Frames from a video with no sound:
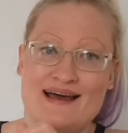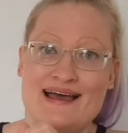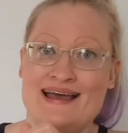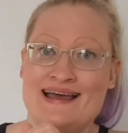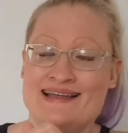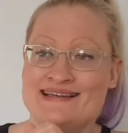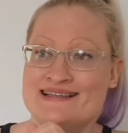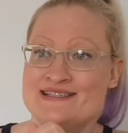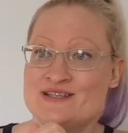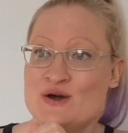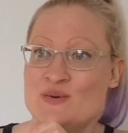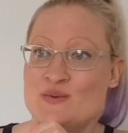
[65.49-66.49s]
And
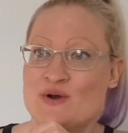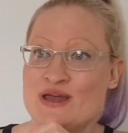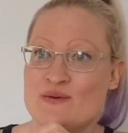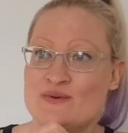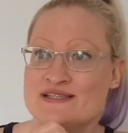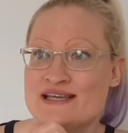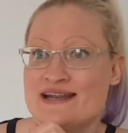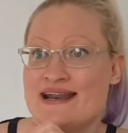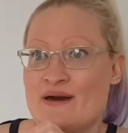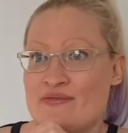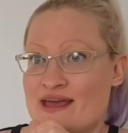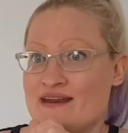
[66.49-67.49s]
so, okay, we'll send it
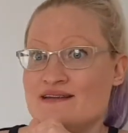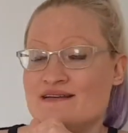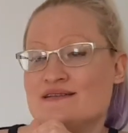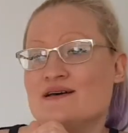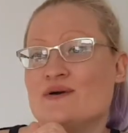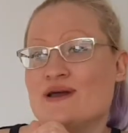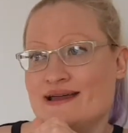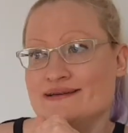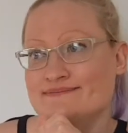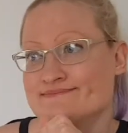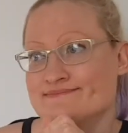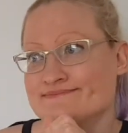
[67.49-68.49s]
now then. I was like,
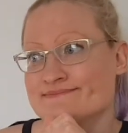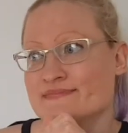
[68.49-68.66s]
okay.